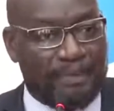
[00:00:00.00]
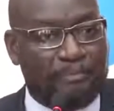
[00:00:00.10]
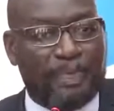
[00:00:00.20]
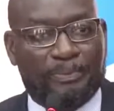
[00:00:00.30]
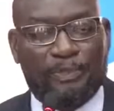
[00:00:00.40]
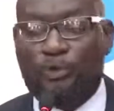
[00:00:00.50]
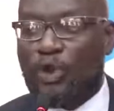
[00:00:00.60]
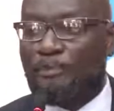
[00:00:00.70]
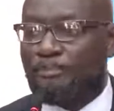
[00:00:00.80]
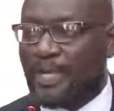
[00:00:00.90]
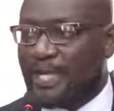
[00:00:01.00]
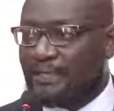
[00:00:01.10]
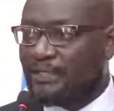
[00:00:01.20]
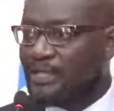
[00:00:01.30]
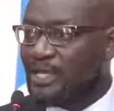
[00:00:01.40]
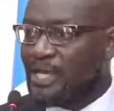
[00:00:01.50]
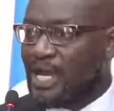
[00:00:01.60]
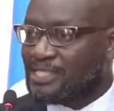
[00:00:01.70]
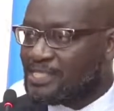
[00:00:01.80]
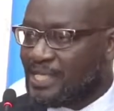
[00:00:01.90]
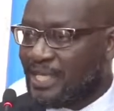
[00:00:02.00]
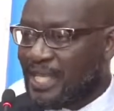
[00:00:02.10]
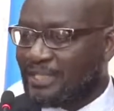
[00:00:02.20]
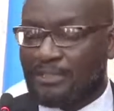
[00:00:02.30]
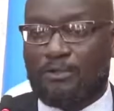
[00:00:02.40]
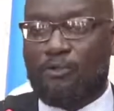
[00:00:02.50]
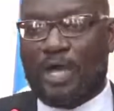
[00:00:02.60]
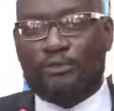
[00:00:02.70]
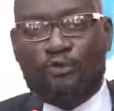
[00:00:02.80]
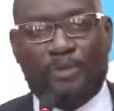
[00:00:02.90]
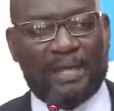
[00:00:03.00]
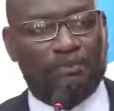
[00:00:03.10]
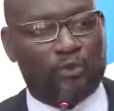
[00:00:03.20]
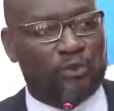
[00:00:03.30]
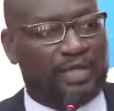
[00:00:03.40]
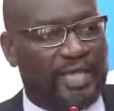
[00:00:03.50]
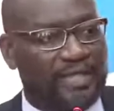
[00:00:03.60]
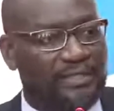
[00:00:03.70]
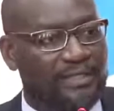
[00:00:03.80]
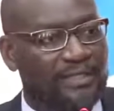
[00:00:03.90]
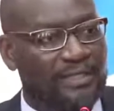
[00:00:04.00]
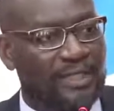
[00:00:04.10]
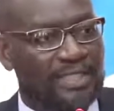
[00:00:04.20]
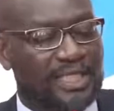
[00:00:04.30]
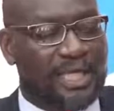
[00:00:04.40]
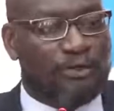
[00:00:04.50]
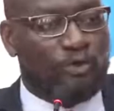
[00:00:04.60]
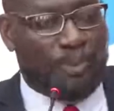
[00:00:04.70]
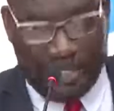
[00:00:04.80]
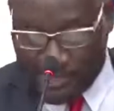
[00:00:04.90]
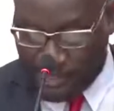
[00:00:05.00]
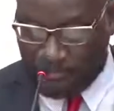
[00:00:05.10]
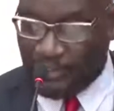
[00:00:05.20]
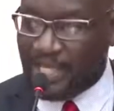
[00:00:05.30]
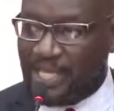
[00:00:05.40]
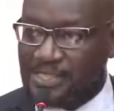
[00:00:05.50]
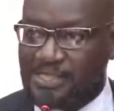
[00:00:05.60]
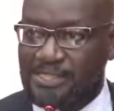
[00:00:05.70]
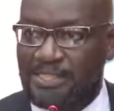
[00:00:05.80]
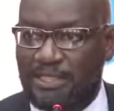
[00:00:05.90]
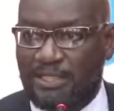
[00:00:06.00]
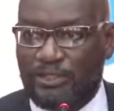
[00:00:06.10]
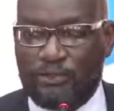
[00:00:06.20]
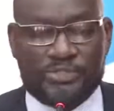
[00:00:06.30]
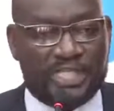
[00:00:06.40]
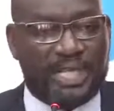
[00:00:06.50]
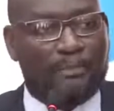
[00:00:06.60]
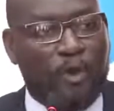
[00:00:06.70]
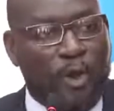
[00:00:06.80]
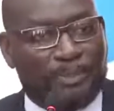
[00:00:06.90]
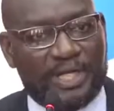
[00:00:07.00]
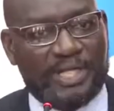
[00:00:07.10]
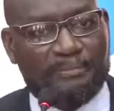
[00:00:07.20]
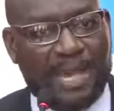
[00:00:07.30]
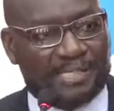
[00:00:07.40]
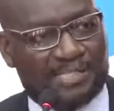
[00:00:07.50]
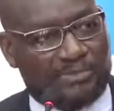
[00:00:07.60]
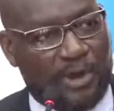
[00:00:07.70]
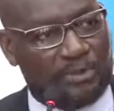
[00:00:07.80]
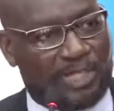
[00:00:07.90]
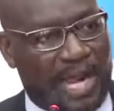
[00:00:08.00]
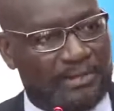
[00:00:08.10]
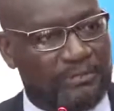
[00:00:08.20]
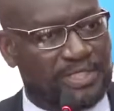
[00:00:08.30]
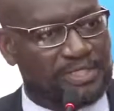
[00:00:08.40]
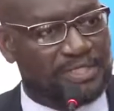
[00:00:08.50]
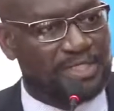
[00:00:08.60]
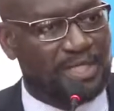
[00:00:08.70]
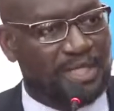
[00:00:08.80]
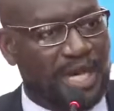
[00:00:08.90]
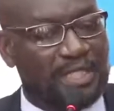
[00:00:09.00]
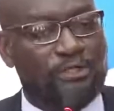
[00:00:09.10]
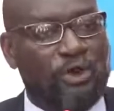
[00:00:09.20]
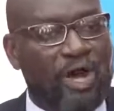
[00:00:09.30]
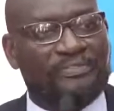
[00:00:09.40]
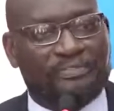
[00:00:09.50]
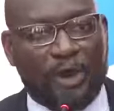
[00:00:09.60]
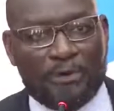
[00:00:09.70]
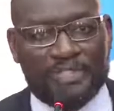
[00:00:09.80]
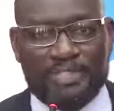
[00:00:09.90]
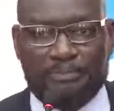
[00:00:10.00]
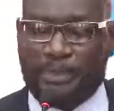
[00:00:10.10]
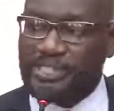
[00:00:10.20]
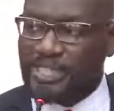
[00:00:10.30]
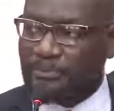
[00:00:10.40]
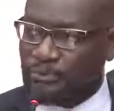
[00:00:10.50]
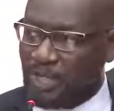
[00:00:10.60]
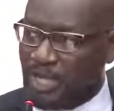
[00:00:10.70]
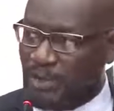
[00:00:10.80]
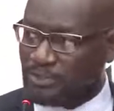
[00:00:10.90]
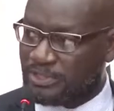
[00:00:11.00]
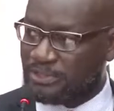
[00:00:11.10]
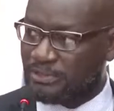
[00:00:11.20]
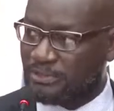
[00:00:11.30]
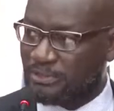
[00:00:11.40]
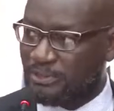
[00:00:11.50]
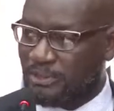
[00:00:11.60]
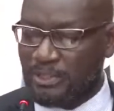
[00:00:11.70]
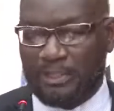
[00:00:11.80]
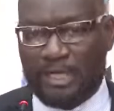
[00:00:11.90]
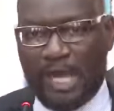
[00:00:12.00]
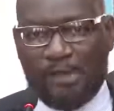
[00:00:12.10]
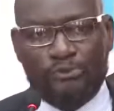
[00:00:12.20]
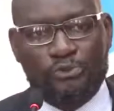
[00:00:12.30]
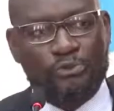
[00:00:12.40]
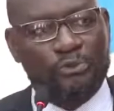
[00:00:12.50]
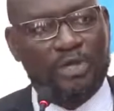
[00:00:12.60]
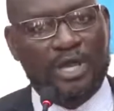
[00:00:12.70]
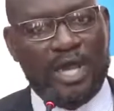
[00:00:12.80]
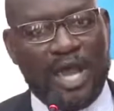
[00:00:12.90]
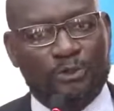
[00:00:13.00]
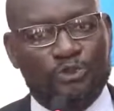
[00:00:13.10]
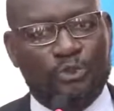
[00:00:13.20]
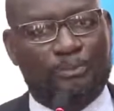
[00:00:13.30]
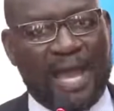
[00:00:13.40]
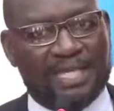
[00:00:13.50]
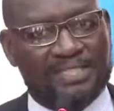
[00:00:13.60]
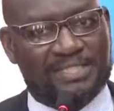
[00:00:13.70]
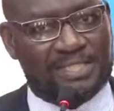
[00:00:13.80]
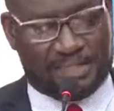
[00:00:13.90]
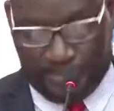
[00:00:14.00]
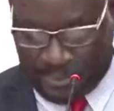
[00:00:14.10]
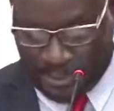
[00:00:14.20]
people who complain and say that one group had motorcade, another group had something else, you see them openly mass crowd gatherings and no authority brings them to account. How do you how do you balance this, Mr.